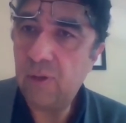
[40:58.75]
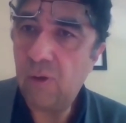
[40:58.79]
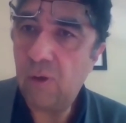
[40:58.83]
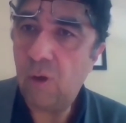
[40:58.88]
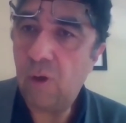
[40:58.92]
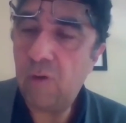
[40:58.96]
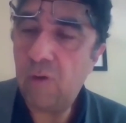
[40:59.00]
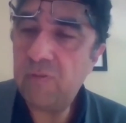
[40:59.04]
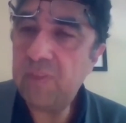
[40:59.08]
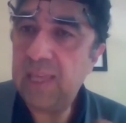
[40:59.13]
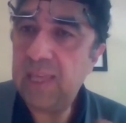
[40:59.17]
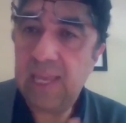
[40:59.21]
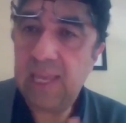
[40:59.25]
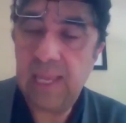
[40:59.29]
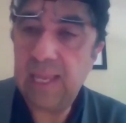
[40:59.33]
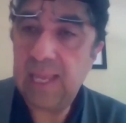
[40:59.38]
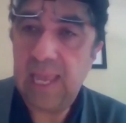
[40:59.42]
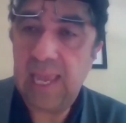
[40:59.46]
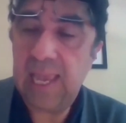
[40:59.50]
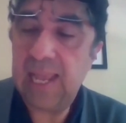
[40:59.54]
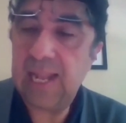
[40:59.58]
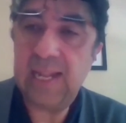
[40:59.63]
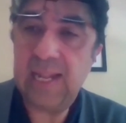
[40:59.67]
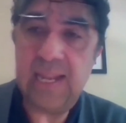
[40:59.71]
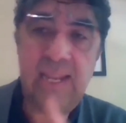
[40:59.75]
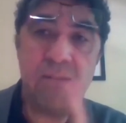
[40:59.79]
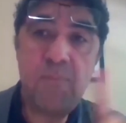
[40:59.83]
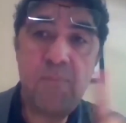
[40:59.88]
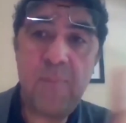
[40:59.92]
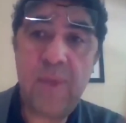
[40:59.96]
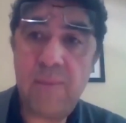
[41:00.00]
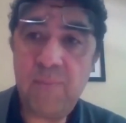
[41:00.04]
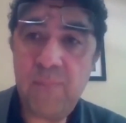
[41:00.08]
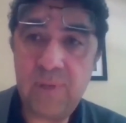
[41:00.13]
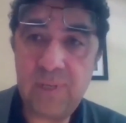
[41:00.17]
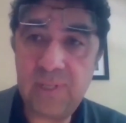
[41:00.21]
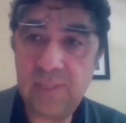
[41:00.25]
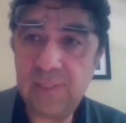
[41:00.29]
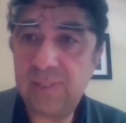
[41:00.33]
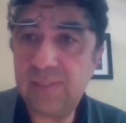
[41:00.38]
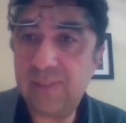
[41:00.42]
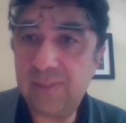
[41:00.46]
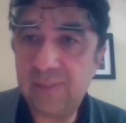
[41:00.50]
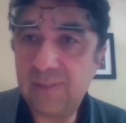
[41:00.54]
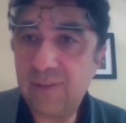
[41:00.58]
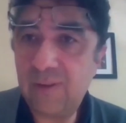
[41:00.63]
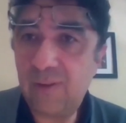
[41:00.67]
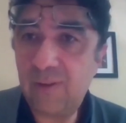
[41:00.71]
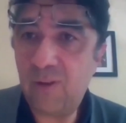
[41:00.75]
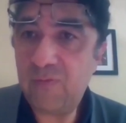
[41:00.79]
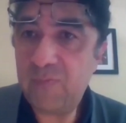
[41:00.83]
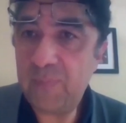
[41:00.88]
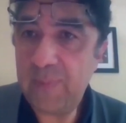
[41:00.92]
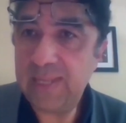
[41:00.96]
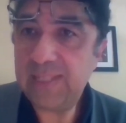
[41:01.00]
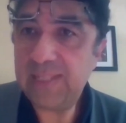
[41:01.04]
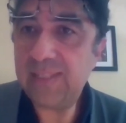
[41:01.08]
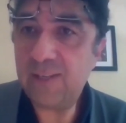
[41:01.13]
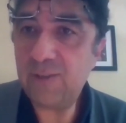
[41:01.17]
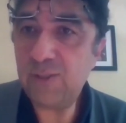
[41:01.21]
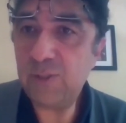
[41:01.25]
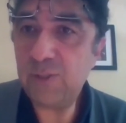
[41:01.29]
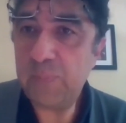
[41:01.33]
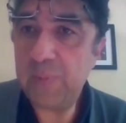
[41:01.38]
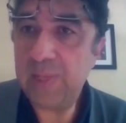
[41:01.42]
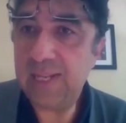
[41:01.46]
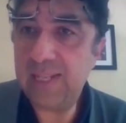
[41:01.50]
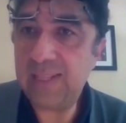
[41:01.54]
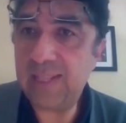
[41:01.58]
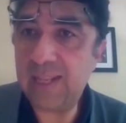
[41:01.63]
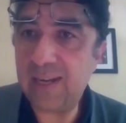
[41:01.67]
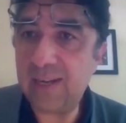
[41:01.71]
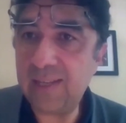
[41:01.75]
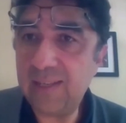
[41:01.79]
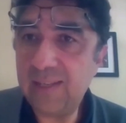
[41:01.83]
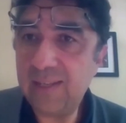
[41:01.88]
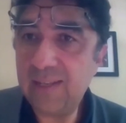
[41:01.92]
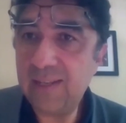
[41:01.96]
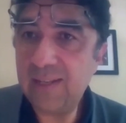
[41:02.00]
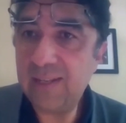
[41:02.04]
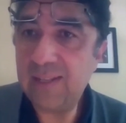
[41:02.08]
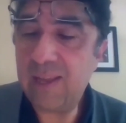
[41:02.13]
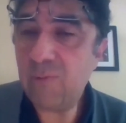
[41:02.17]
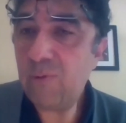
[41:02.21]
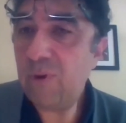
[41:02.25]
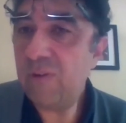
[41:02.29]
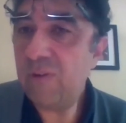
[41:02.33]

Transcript: of the elite members of Mexico's military. They were